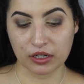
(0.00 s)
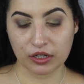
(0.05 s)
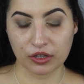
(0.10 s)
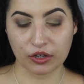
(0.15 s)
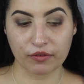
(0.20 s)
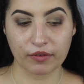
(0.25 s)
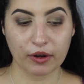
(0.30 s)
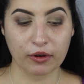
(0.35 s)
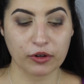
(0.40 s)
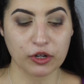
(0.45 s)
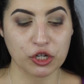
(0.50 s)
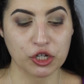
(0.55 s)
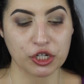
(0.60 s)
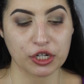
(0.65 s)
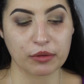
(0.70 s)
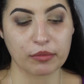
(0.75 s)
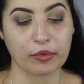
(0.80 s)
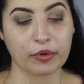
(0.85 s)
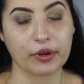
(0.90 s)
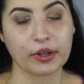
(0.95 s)
They're very
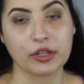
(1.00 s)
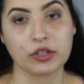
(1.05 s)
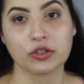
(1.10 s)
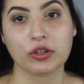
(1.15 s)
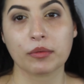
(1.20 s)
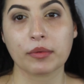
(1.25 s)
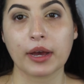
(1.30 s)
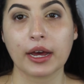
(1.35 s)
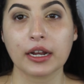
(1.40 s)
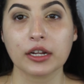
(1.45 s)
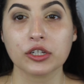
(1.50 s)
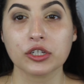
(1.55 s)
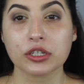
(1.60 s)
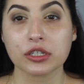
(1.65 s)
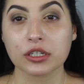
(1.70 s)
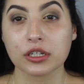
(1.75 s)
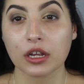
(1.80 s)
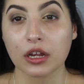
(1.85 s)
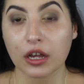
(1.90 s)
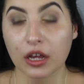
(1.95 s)
shimmery, so I'm kind of
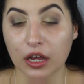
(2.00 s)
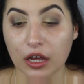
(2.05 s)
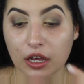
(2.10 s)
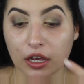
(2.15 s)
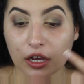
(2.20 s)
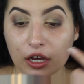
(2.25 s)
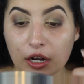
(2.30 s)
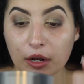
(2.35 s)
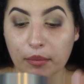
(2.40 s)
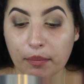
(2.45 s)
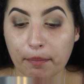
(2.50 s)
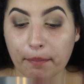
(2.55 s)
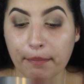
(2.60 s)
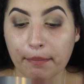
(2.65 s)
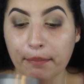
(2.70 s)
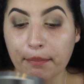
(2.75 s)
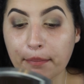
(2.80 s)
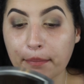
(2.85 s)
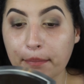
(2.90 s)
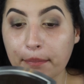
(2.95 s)
just gonna
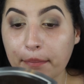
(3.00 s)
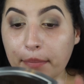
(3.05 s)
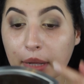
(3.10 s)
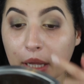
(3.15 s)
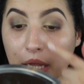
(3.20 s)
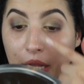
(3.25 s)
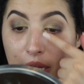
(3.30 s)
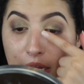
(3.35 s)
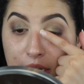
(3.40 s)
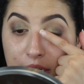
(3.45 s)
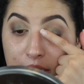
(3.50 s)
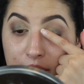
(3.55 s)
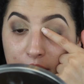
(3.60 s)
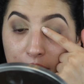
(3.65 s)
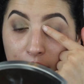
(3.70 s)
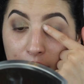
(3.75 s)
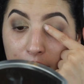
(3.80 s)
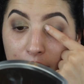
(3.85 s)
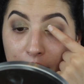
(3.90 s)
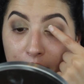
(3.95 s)
place
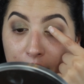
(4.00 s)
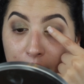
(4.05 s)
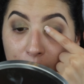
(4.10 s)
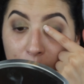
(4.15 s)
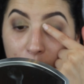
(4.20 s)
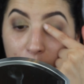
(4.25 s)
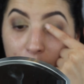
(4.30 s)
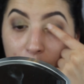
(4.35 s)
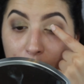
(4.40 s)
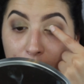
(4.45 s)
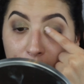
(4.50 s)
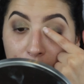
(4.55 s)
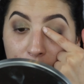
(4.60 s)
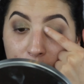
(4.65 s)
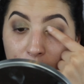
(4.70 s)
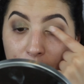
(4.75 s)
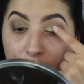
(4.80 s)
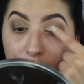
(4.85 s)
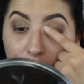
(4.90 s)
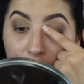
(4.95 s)
that in with my
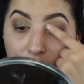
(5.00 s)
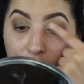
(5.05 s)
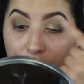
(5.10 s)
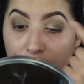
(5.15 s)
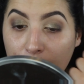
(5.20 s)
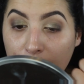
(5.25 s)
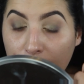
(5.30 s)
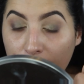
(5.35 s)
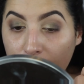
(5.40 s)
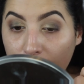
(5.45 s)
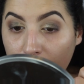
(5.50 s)
finger.